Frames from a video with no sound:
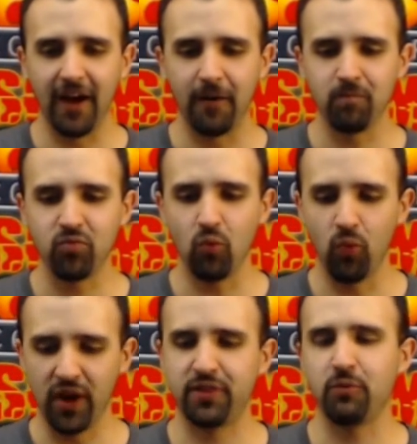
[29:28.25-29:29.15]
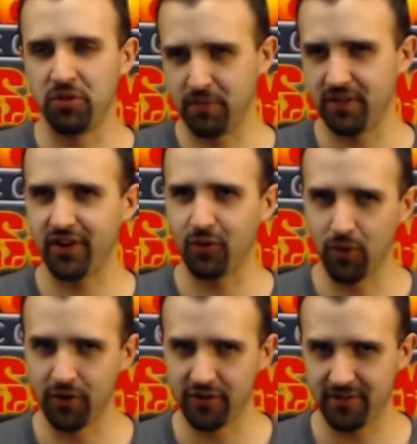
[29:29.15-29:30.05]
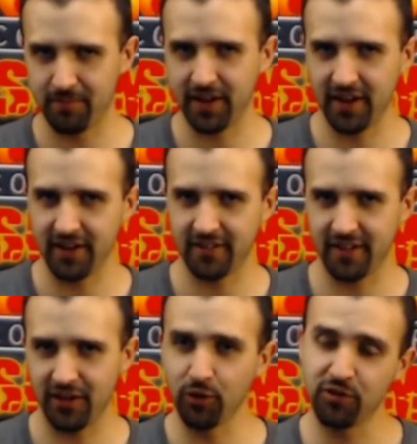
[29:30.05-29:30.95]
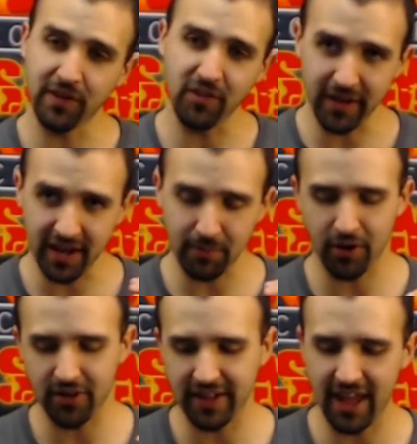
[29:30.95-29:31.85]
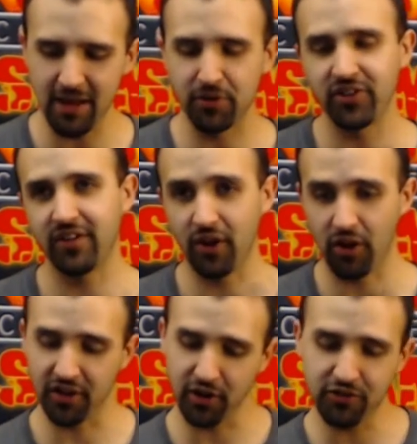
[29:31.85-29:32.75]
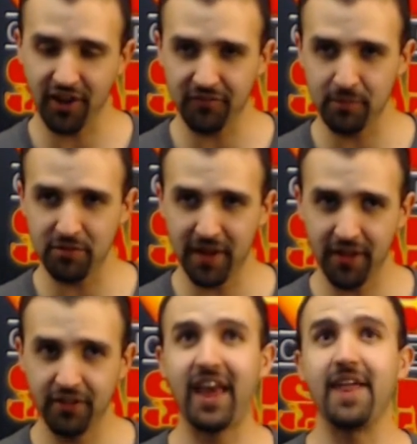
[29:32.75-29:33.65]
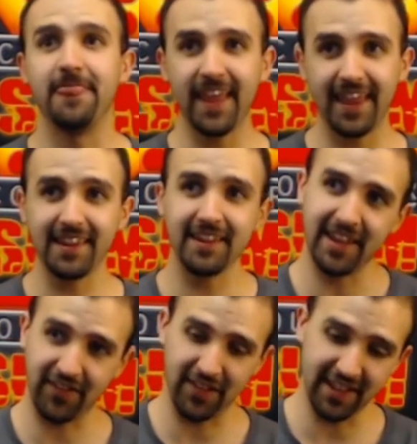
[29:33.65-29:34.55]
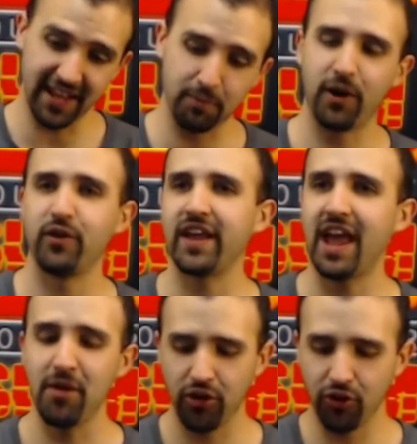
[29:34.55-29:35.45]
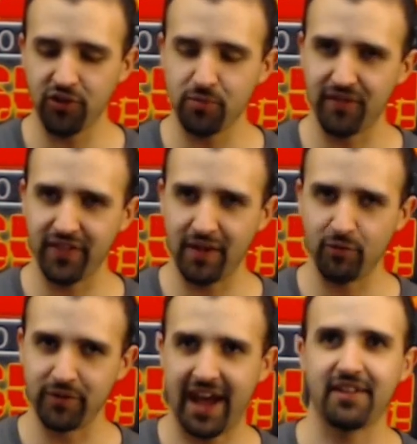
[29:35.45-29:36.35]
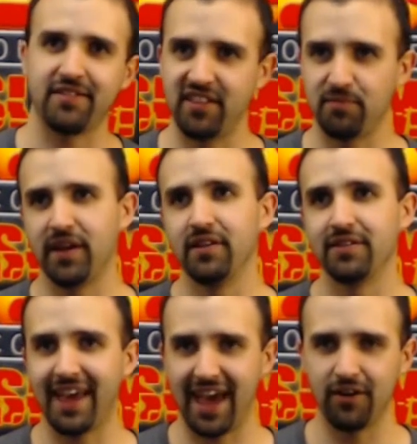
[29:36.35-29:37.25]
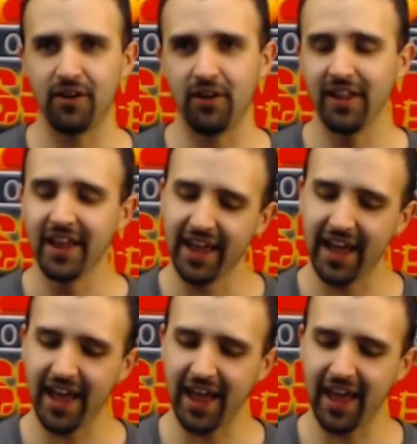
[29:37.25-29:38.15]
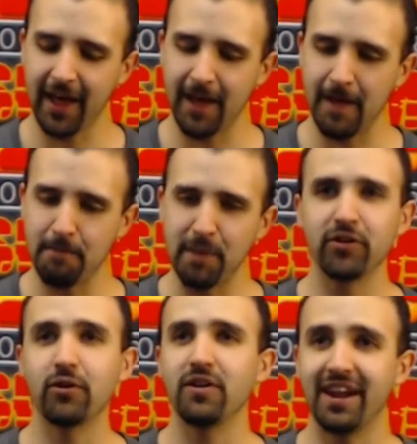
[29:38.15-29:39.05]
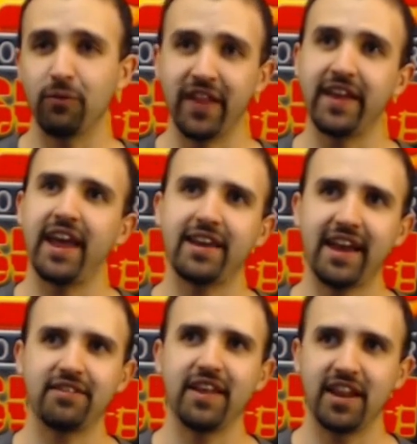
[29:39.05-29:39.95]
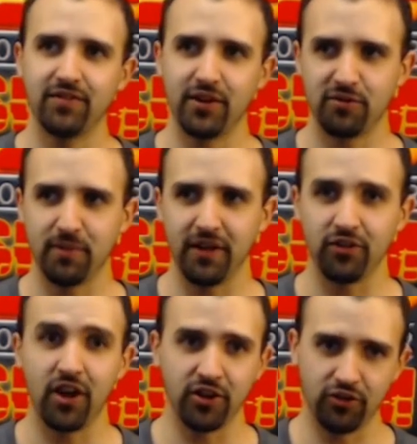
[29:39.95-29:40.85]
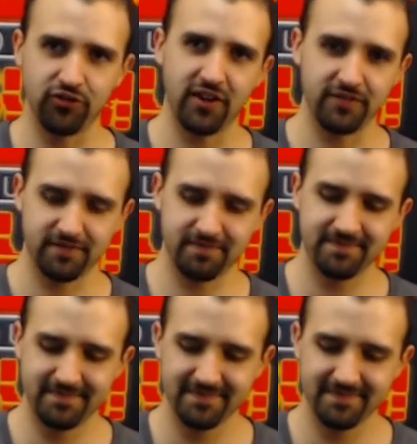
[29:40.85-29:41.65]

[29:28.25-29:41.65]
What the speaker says: with Mystic Wards, because you'll spend the beginning part of the game protecting all of your stuff from spells, and then at the later part of the game, you'll just prevent them from casting spells at all. And people don't like when they can't cast any of their spells on your stuff.